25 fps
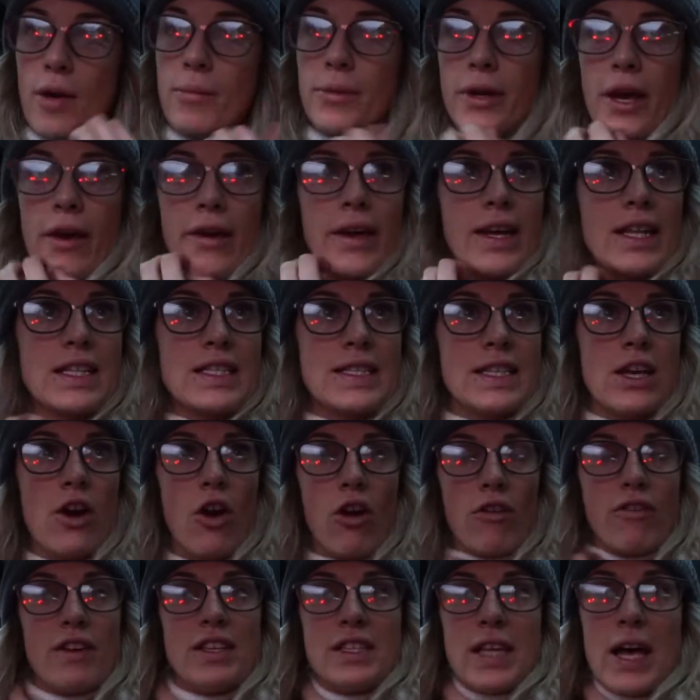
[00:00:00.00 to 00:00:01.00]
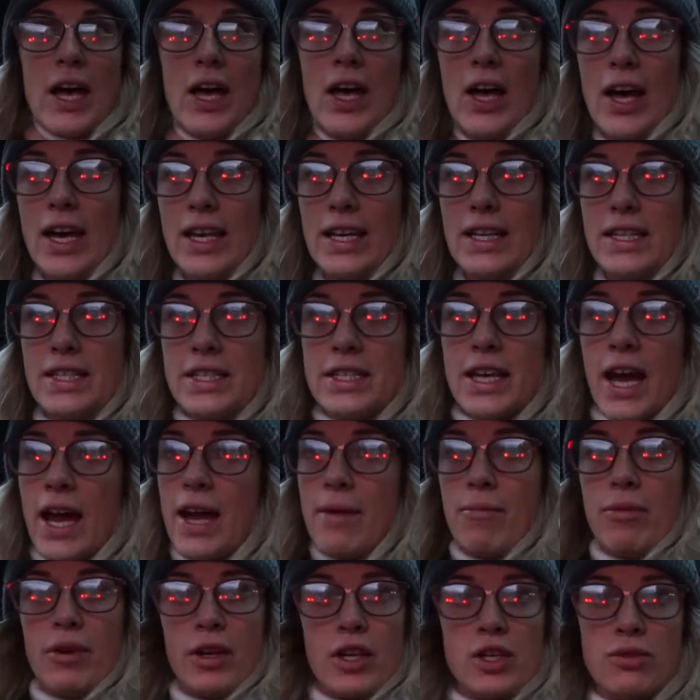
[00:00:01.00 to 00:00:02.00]
I'm going to the office early
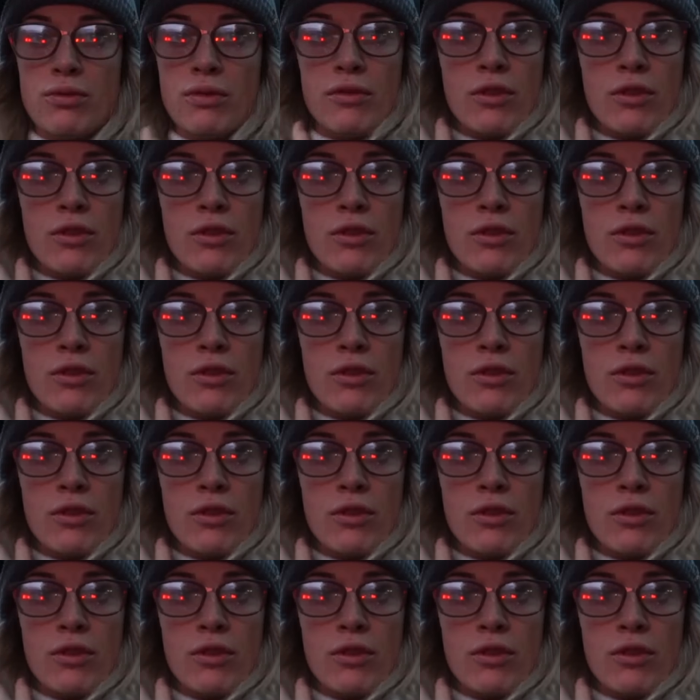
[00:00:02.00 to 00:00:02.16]
today because